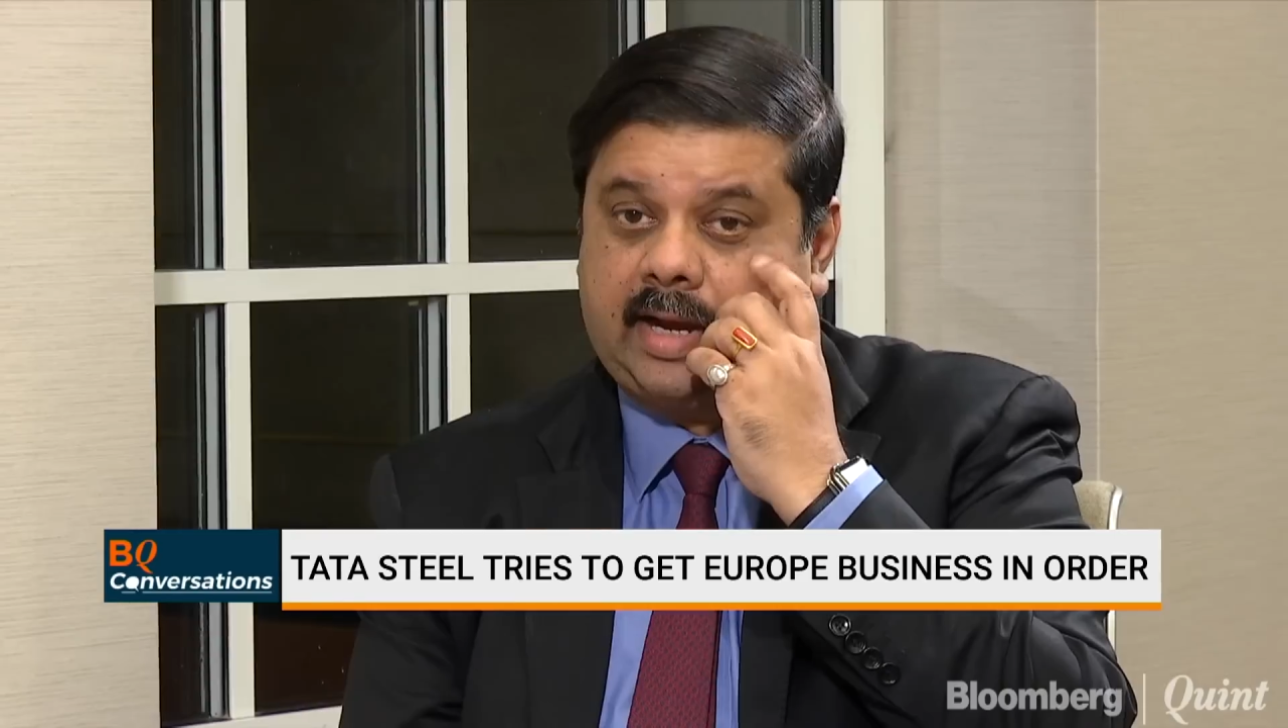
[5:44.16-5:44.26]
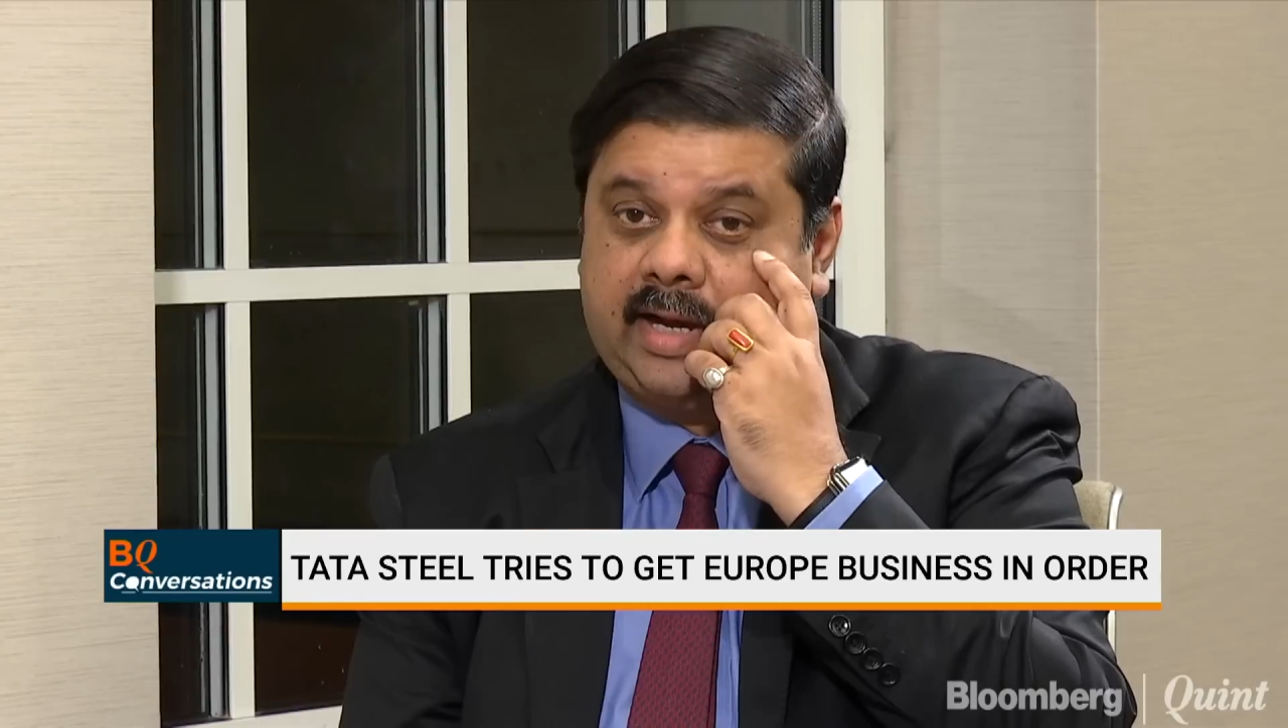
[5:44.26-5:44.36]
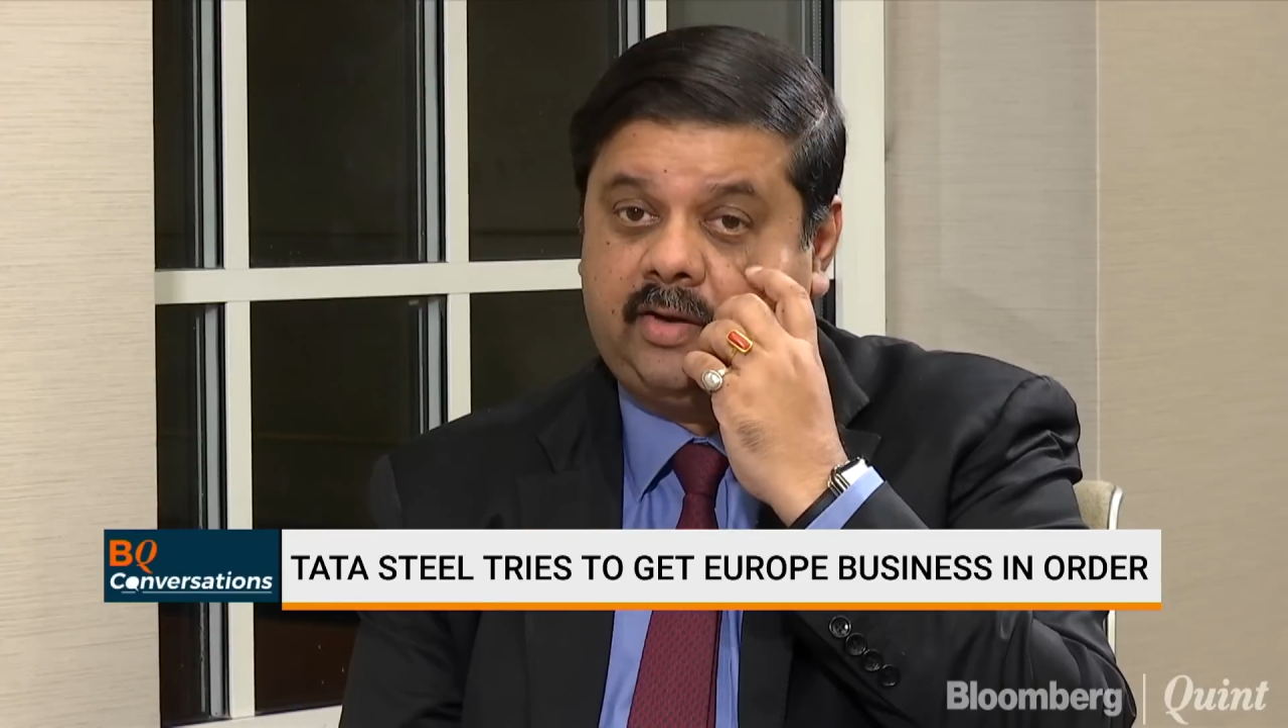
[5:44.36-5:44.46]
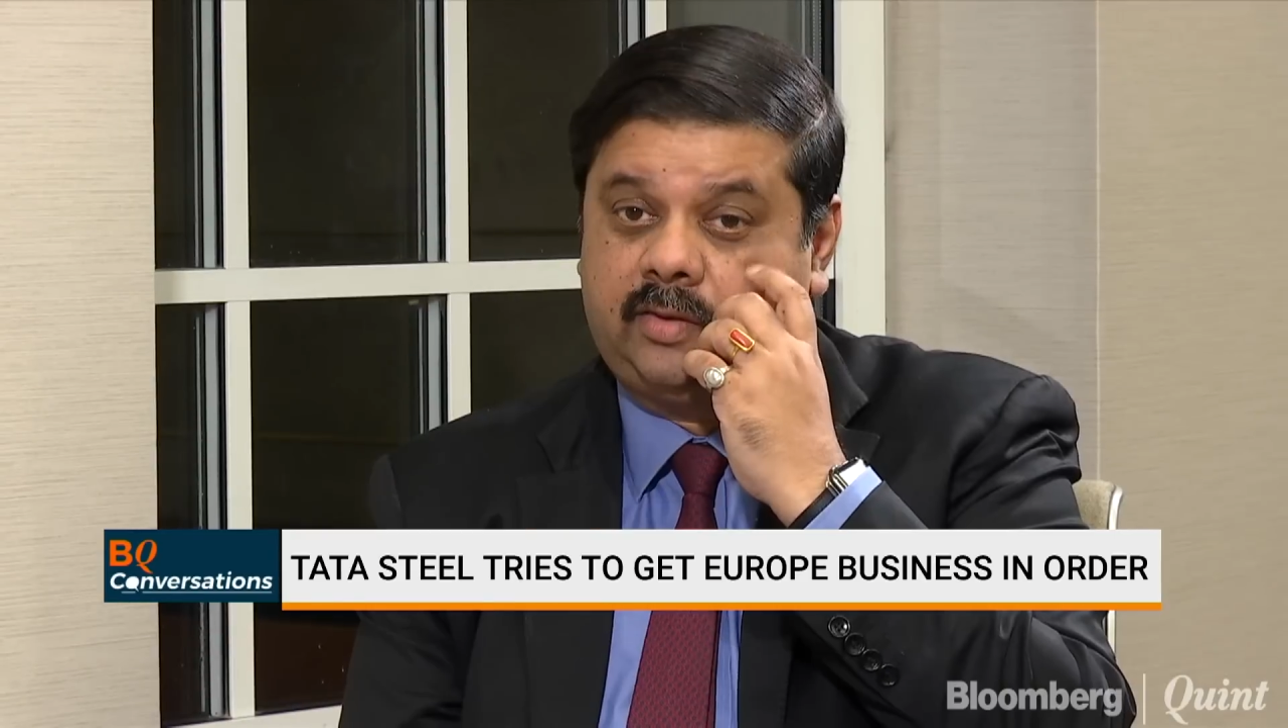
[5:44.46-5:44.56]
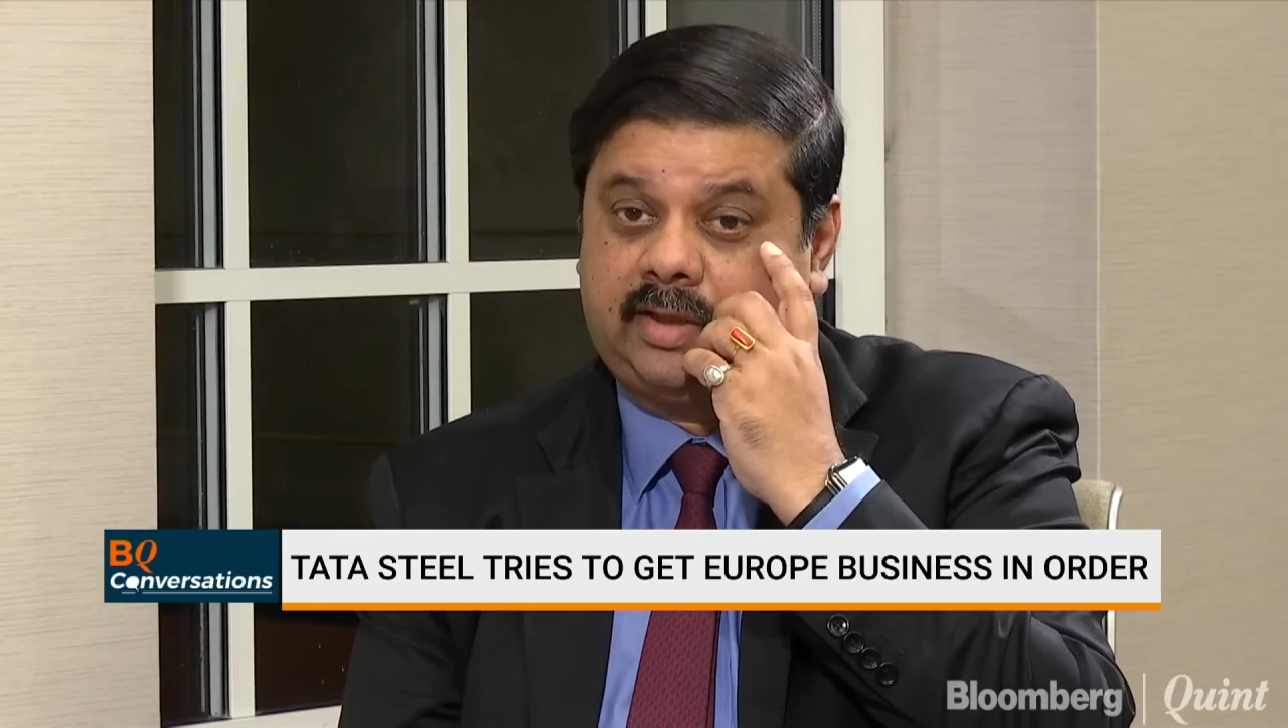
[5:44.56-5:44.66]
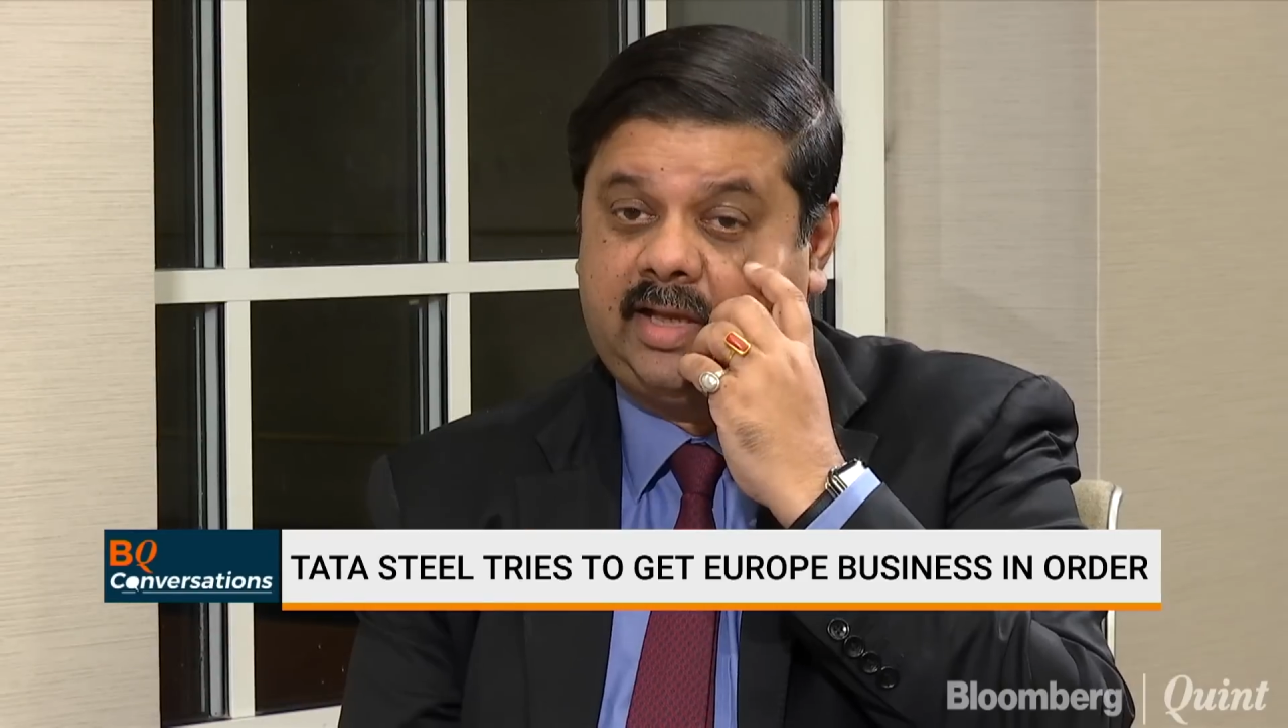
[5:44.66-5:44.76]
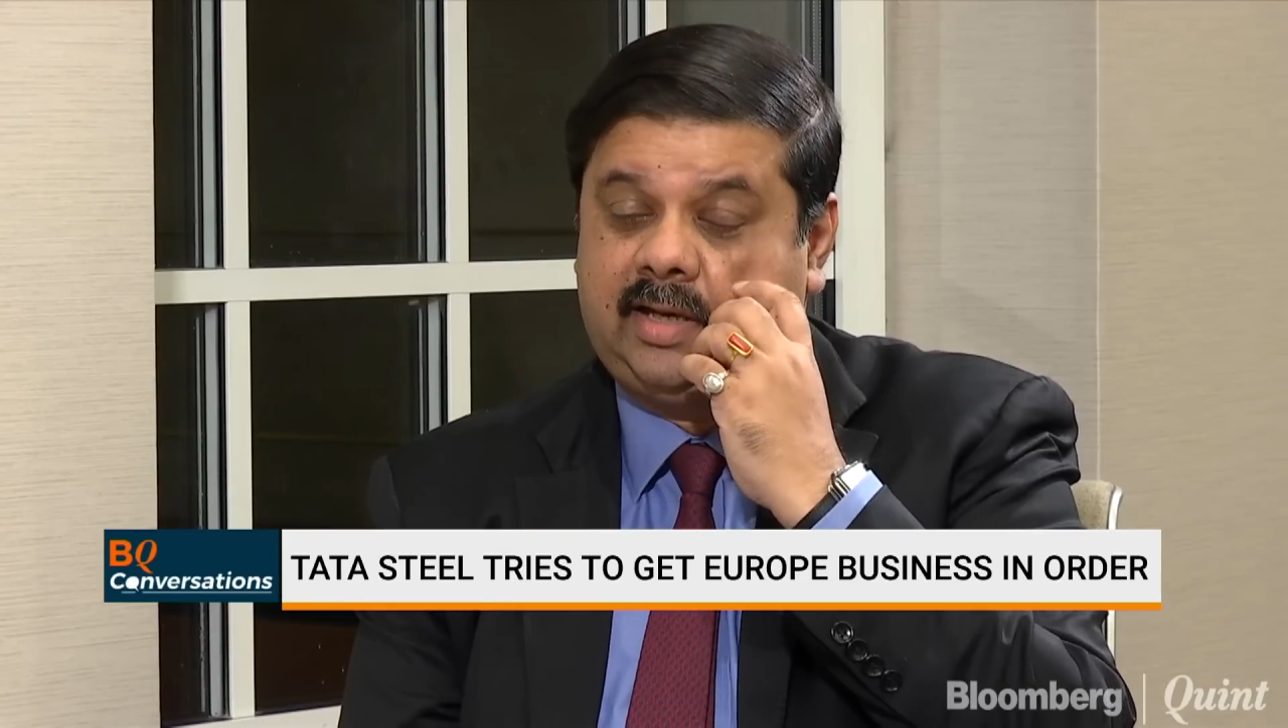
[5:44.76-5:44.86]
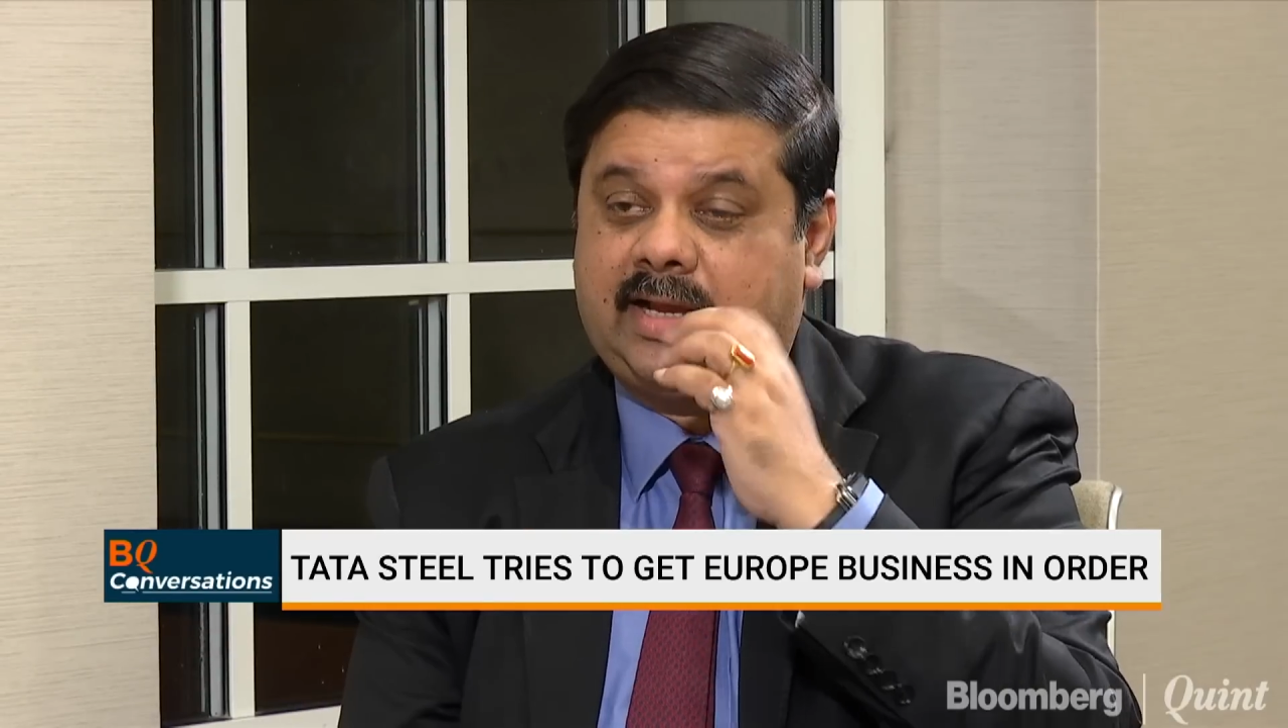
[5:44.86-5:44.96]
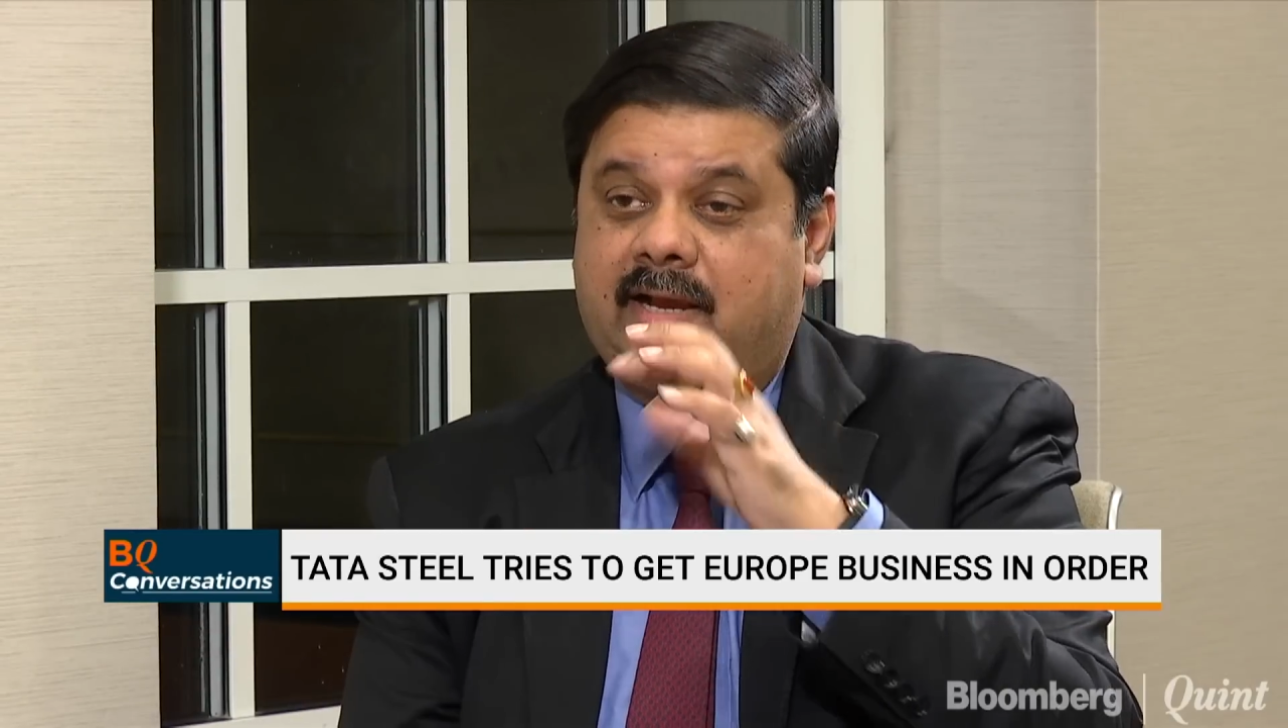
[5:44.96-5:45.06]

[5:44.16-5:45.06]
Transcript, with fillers: I don't think